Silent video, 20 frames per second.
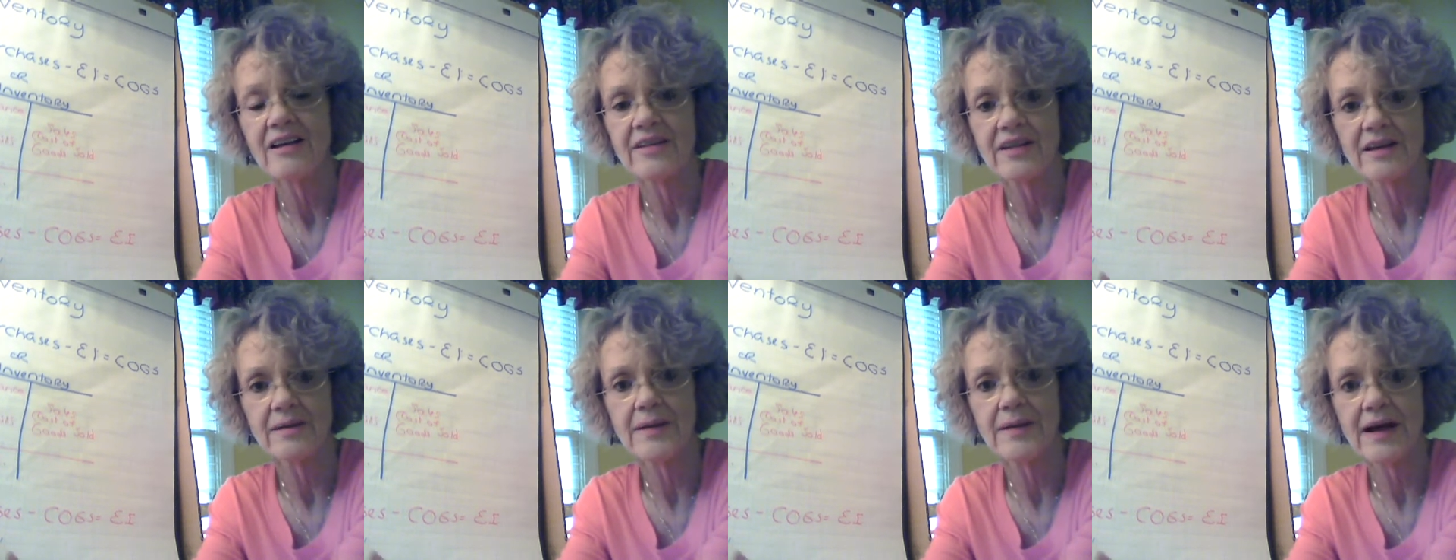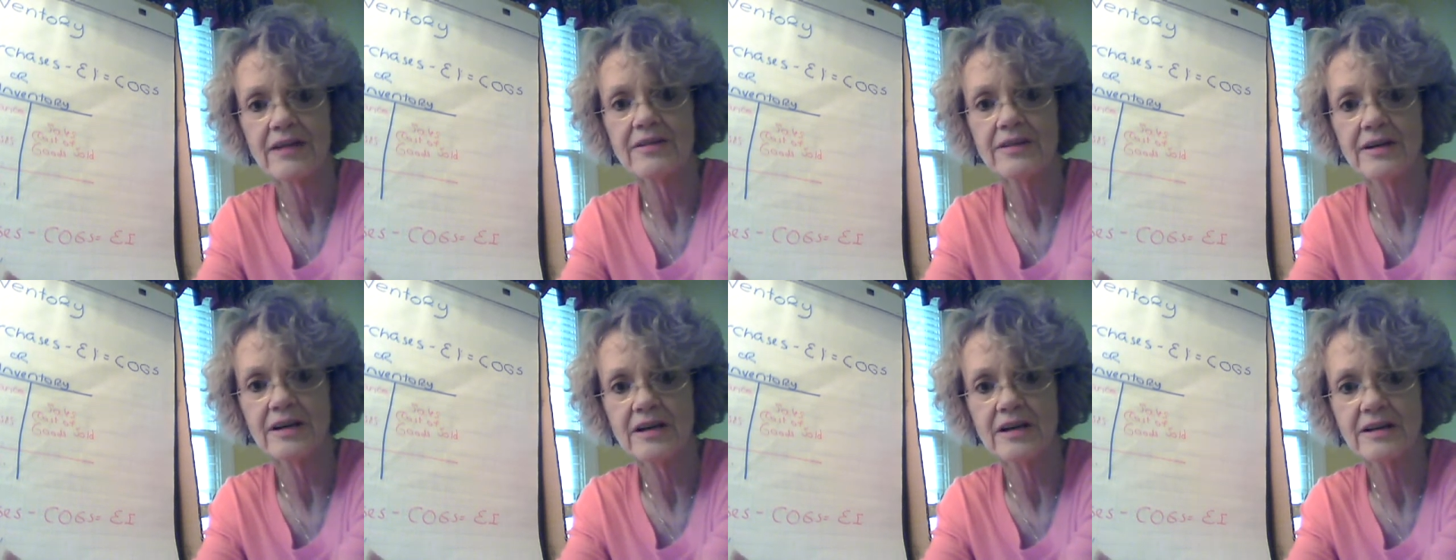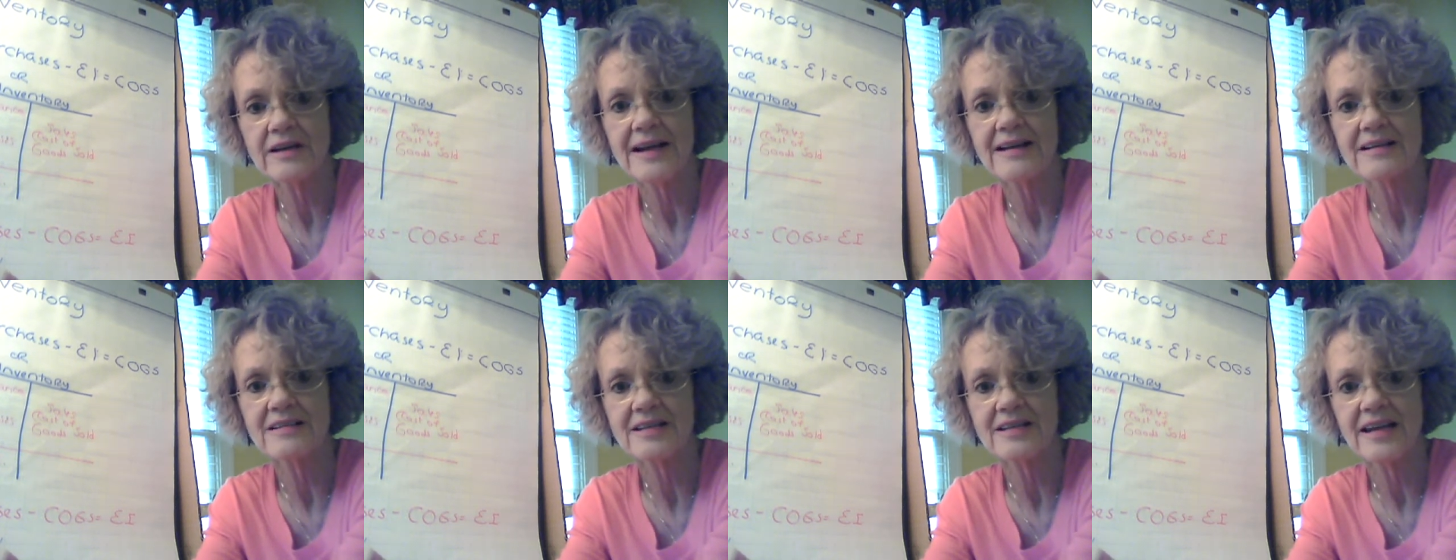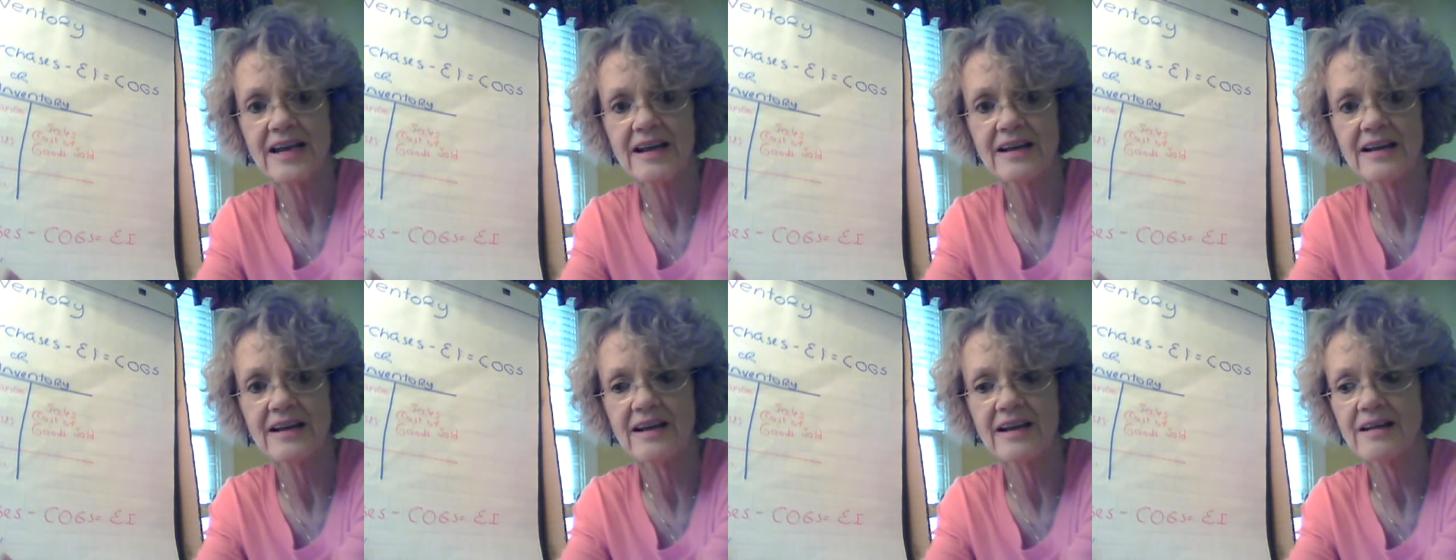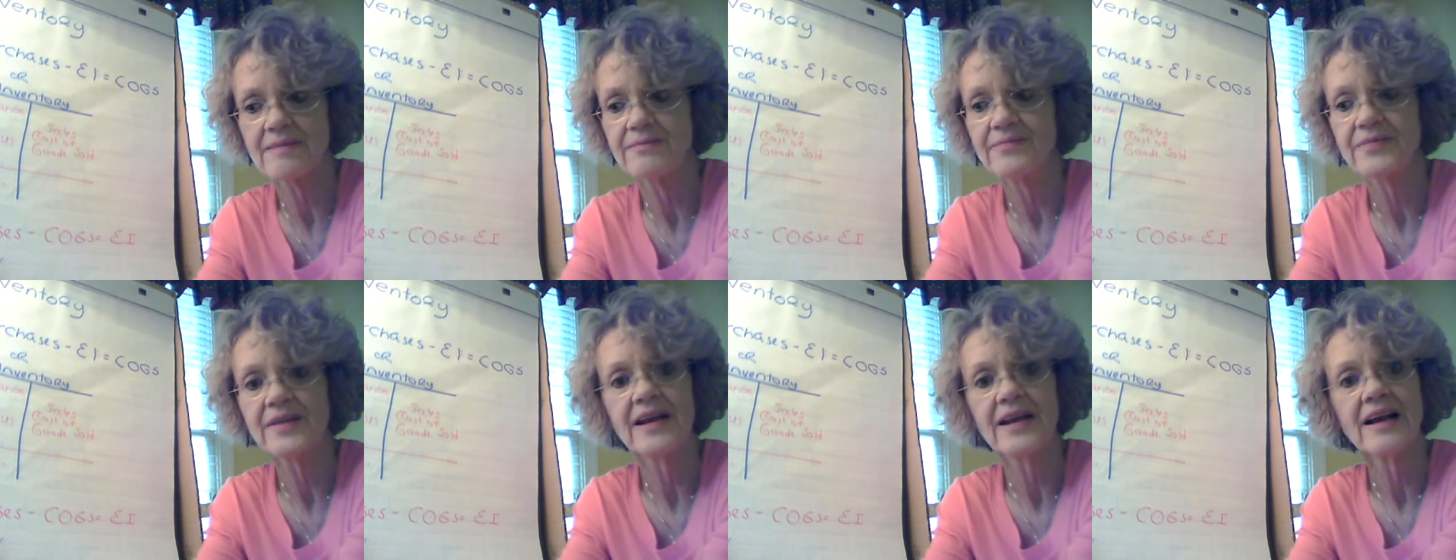the amount that it takes to get in,